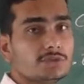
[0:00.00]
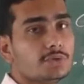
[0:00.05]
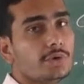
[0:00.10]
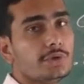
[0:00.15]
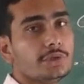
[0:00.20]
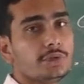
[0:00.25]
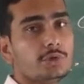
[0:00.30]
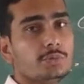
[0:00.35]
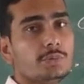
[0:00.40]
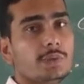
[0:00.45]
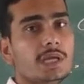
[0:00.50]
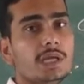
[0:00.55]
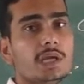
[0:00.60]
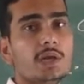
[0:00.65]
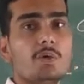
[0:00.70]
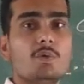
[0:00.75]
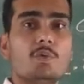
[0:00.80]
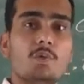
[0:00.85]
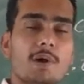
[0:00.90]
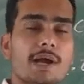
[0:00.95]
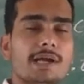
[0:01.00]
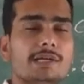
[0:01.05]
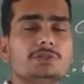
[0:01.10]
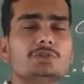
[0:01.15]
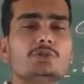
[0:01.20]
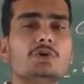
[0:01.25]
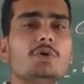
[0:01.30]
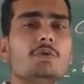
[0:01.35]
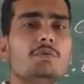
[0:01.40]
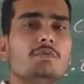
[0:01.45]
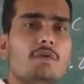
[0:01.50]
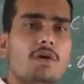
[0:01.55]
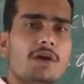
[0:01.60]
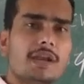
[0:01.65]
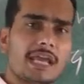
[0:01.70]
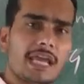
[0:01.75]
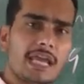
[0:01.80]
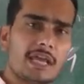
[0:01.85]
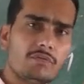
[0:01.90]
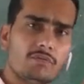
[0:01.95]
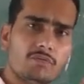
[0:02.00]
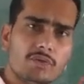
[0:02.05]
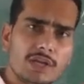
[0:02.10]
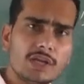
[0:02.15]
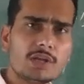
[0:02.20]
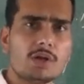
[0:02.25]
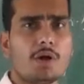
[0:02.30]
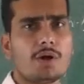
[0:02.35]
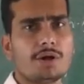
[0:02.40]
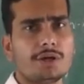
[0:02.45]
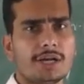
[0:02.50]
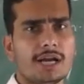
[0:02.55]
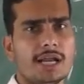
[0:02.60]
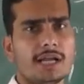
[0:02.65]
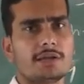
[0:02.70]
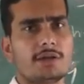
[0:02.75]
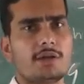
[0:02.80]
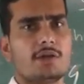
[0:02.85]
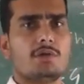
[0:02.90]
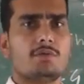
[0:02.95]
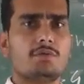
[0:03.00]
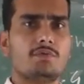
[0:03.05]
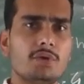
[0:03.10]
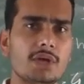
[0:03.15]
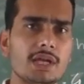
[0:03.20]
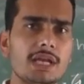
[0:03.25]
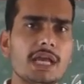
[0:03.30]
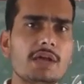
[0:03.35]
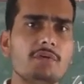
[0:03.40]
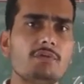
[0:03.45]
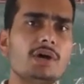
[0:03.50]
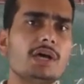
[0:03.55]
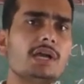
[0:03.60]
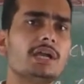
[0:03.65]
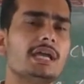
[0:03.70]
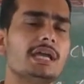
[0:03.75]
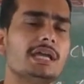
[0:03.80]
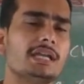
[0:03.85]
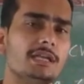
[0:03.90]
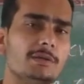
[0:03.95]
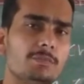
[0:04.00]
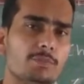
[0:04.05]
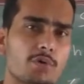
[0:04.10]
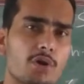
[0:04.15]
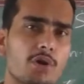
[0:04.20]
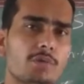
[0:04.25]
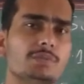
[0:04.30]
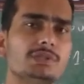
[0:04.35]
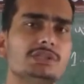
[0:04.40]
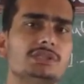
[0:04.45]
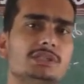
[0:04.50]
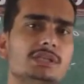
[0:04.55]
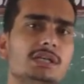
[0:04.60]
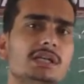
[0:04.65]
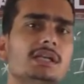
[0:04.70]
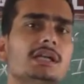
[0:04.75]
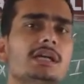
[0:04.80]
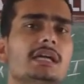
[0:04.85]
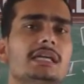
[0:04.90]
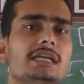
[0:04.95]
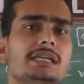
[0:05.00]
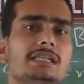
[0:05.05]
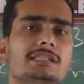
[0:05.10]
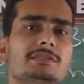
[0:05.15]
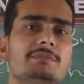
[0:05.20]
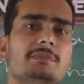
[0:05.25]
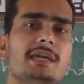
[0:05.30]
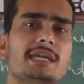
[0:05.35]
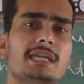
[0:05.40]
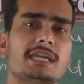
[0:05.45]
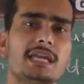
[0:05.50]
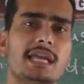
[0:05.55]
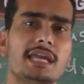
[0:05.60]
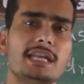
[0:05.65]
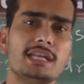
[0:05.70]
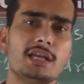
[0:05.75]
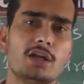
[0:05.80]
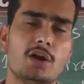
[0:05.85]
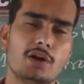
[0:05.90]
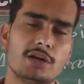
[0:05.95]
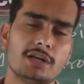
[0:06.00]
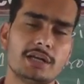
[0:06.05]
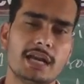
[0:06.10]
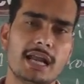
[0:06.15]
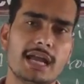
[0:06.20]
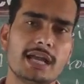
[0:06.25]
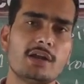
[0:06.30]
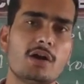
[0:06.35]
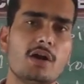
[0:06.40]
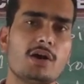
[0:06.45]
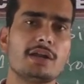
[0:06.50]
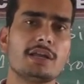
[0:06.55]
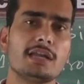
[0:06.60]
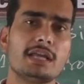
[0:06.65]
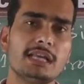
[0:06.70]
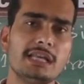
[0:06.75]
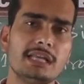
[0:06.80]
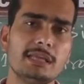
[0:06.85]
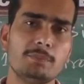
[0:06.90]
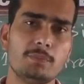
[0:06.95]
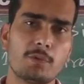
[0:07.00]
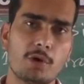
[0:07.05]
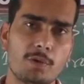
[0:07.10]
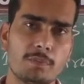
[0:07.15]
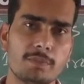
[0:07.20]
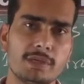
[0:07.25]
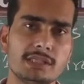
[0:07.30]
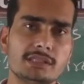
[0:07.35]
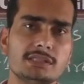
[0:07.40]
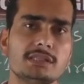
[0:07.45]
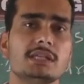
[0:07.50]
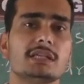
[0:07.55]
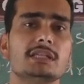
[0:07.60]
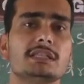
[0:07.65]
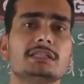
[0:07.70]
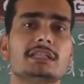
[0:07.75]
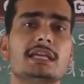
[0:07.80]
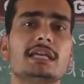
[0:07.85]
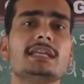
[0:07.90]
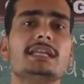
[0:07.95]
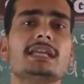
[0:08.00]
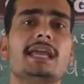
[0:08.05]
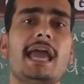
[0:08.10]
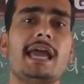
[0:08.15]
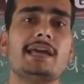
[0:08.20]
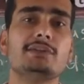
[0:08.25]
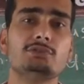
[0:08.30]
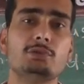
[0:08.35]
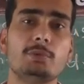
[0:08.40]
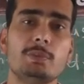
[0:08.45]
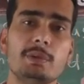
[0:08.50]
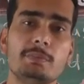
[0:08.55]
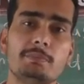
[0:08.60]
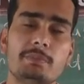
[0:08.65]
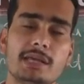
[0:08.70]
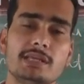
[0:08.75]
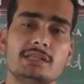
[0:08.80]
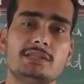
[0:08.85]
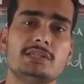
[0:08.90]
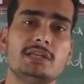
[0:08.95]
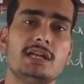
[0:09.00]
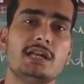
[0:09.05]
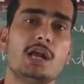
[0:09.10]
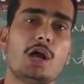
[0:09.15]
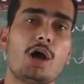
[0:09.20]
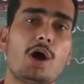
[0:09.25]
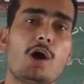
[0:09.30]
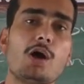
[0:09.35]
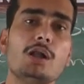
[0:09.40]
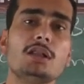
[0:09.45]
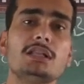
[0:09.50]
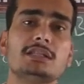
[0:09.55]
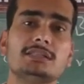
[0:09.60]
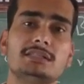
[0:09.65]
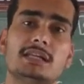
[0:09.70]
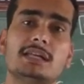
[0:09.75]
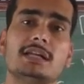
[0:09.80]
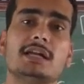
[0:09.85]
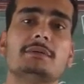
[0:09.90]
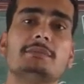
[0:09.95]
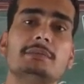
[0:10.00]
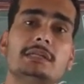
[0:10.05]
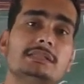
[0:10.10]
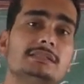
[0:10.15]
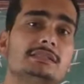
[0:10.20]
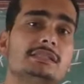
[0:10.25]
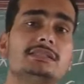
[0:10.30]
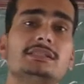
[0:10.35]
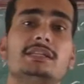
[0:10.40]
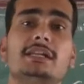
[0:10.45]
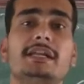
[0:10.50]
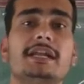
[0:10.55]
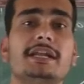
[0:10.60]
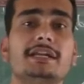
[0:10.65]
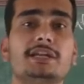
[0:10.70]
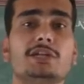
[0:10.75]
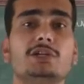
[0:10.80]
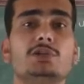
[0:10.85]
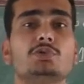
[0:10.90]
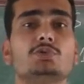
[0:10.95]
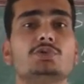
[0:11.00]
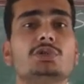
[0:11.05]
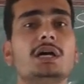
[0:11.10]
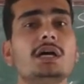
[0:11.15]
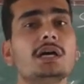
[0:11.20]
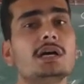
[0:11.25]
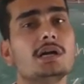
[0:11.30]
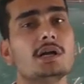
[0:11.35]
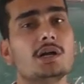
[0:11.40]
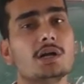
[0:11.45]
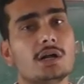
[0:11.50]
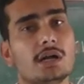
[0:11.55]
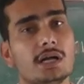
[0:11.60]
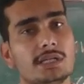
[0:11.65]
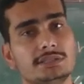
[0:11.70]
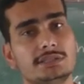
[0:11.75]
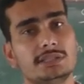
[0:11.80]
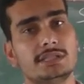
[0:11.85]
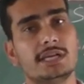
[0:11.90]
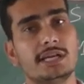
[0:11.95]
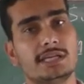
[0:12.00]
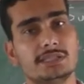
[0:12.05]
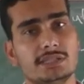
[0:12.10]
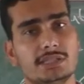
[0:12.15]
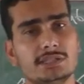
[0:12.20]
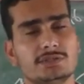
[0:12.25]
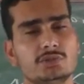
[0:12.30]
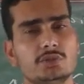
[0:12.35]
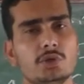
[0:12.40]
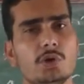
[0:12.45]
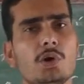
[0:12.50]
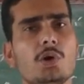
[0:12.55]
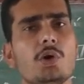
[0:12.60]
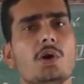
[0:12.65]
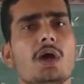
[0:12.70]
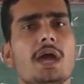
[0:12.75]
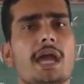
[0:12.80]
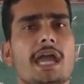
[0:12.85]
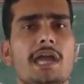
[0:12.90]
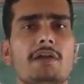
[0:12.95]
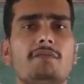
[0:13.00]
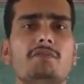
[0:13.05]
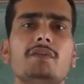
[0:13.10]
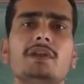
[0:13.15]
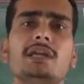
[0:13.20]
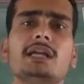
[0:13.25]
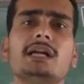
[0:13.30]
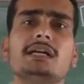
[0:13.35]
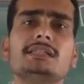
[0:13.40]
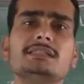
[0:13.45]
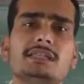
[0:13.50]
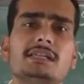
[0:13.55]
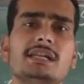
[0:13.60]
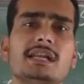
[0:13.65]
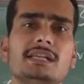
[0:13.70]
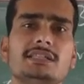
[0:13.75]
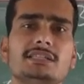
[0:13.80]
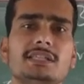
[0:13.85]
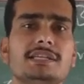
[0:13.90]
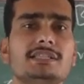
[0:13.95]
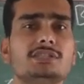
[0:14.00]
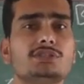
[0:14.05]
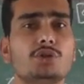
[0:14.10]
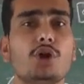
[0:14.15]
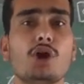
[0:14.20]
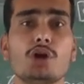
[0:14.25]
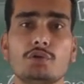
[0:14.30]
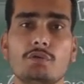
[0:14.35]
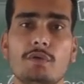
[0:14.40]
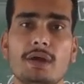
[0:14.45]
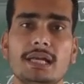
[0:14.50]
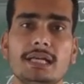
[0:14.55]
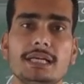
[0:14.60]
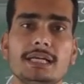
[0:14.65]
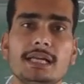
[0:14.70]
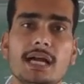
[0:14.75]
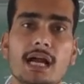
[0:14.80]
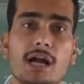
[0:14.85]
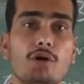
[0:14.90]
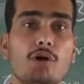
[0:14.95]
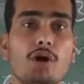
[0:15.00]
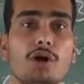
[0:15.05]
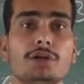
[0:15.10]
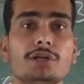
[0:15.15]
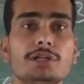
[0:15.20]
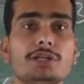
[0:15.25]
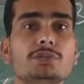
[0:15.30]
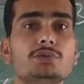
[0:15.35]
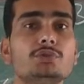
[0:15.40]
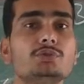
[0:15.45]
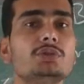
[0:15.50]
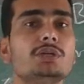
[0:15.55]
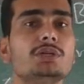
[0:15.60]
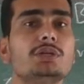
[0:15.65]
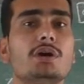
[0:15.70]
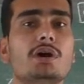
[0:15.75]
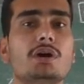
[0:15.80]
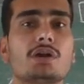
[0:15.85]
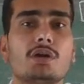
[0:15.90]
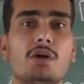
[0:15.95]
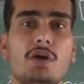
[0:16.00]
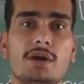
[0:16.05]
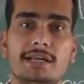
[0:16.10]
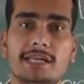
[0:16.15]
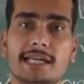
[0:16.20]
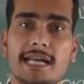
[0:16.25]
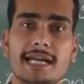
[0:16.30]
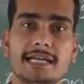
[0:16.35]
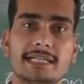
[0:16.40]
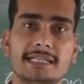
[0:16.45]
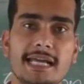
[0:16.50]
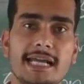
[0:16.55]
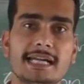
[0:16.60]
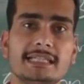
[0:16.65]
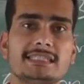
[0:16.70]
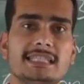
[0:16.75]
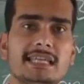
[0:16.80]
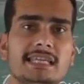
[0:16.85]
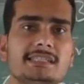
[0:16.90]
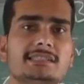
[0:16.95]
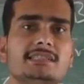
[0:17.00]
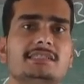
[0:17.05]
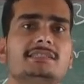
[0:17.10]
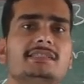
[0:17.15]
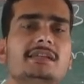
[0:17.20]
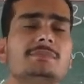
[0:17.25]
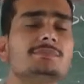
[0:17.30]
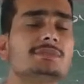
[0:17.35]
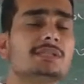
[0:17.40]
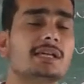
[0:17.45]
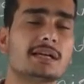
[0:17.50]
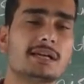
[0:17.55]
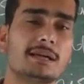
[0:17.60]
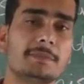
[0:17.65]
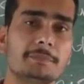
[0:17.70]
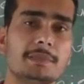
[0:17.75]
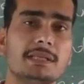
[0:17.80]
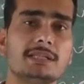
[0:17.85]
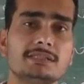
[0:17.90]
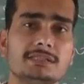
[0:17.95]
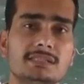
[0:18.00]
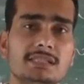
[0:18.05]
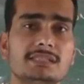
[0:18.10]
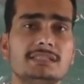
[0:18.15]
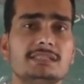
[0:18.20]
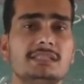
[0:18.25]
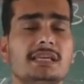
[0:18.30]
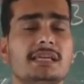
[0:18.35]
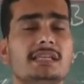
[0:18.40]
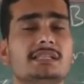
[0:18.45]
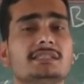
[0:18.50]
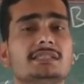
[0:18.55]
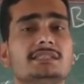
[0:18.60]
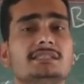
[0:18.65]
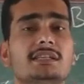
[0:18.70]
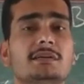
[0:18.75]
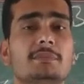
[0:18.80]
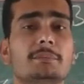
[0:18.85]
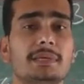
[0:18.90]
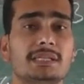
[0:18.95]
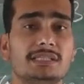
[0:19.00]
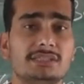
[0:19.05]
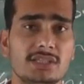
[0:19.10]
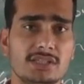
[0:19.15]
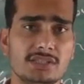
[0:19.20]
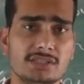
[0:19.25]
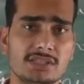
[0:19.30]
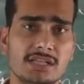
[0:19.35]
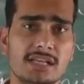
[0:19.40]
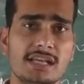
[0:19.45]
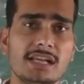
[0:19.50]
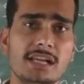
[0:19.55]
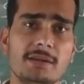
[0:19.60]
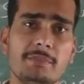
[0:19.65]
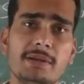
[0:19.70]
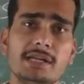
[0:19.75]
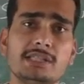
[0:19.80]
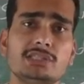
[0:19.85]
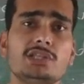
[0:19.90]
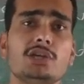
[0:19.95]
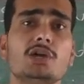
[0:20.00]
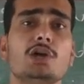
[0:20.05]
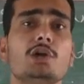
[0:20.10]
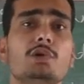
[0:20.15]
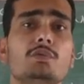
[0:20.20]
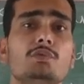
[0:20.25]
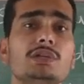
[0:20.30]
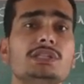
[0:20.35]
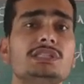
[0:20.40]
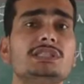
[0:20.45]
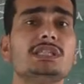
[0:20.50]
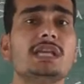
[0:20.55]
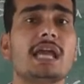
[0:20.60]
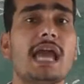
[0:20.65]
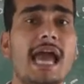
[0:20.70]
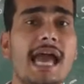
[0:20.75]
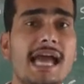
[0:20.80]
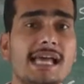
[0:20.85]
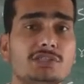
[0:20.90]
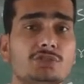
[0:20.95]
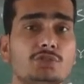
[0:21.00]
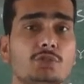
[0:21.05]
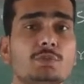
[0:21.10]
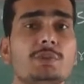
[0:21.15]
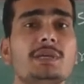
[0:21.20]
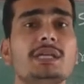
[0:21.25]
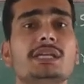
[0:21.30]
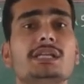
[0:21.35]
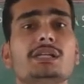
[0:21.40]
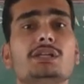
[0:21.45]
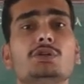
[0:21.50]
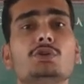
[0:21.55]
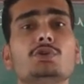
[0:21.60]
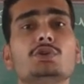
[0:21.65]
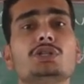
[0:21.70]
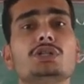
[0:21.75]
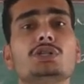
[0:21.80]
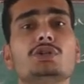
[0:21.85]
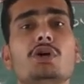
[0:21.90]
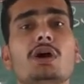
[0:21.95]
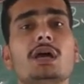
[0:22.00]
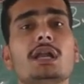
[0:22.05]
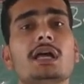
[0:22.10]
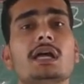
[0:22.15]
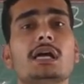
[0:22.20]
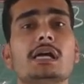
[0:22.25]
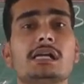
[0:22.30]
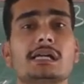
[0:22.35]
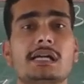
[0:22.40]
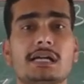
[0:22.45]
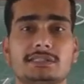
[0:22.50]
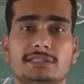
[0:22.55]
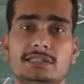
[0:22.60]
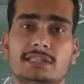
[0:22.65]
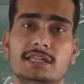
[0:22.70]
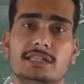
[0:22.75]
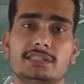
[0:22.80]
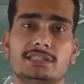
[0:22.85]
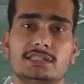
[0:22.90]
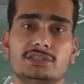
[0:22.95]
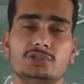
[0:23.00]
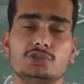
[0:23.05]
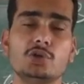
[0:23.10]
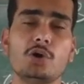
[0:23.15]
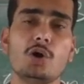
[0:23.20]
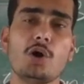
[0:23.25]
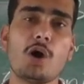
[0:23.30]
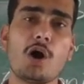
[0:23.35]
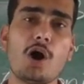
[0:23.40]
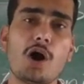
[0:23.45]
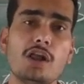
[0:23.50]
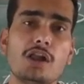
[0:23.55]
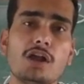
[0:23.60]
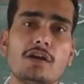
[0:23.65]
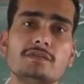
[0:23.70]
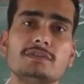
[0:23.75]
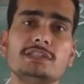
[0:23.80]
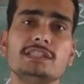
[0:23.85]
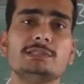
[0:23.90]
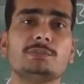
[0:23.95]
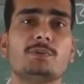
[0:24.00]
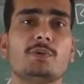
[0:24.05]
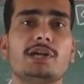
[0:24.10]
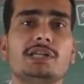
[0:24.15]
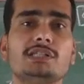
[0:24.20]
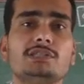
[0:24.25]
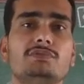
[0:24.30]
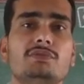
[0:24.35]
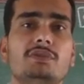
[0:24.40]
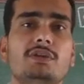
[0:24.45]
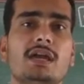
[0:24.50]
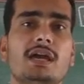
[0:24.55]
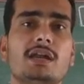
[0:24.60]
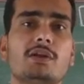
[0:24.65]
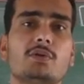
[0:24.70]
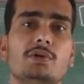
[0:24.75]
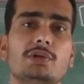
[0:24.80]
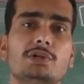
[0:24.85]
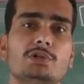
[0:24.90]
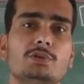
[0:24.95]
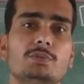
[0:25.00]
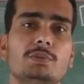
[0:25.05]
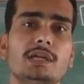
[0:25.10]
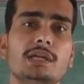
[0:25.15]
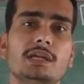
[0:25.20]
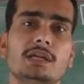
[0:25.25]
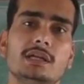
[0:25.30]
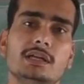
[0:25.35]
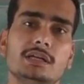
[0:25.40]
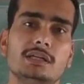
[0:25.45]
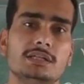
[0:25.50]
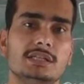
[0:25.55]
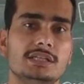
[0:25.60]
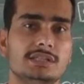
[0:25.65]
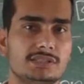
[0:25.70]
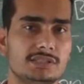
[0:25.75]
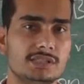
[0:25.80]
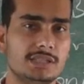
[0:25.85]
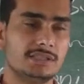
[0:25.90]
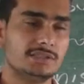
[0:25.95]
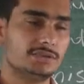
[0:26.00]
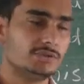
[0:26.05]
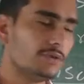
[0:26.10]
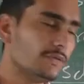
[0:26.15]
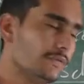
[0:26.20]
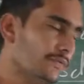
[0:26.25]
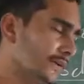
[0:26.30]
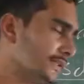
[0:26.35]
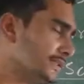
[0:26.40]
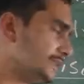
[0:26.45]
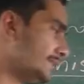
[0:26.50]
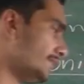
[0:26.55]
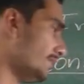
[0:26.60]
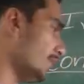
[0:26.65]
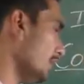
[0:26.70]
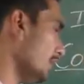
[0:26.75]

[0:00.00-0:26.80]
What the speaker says: going to be void. So for every contract, whenever any promiser is making any contract or any promise, then he has to be mentioned all the circumstances related to the consideration. So every consideration is not valid according to the your contract act. There is some circumstances, there is some essential elements which has to be included in your consideration. So all of these points we are going to be discussed. So first of